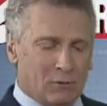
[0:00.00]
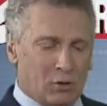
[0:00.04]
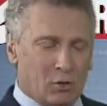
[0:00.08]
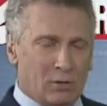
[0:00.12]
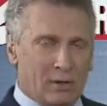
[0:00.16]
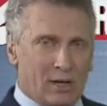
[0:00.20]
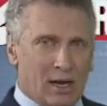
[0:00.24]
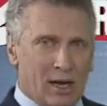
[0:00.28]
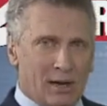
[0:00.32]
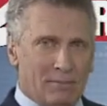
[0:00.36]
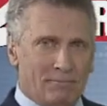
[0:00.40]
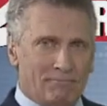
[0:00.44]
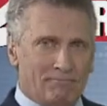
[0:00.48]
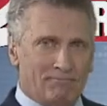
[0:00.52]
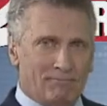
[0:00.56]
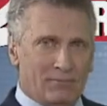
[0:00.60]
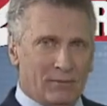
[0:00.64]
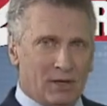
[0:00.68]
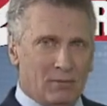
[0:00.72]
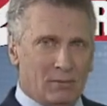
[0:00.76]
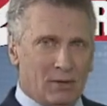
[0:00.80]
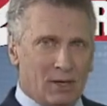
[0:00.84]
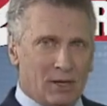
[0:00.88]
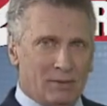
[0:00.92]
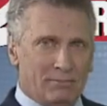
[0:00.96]
okay,
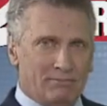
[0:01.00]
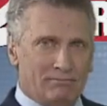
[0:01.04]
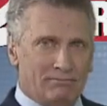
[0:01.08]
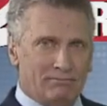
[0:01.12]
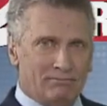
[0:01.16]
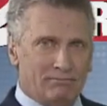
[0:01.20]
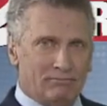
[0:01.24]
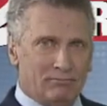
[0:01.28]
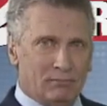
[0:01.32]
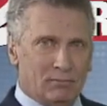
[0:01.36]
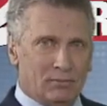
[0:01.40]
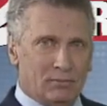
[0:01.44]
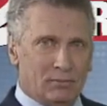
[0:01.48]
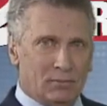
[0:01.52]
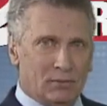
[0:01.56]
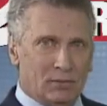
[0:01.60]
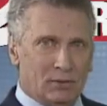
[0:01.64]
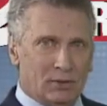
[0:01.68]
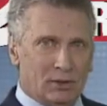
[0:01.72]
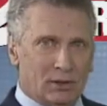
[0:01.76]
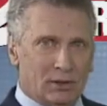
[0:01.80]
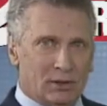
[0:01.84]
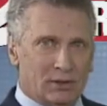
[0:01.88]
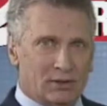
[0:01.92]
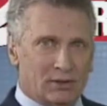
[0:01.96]
come on,
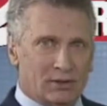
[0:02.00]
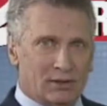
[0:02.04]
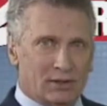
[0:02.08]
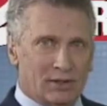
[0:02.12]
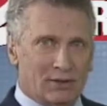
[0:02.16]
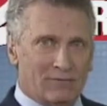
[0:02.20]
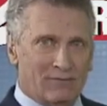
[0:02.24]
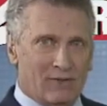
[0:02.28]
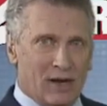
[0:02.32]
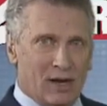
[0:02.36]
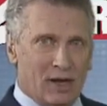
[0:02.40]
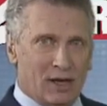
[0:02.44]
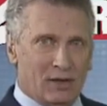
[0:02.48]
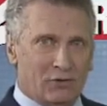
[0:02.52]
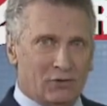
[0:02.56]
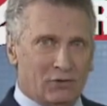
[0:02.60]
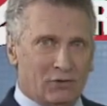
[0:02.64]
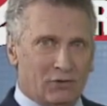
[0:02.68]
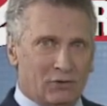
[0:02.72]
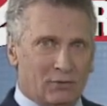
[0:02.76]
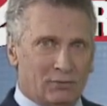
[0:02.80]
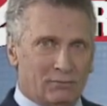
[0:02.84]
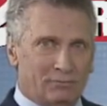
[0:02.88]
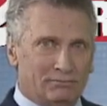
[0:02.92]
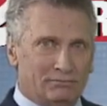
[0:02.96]
let's
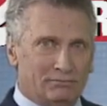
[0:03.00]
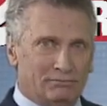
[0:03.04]
advance.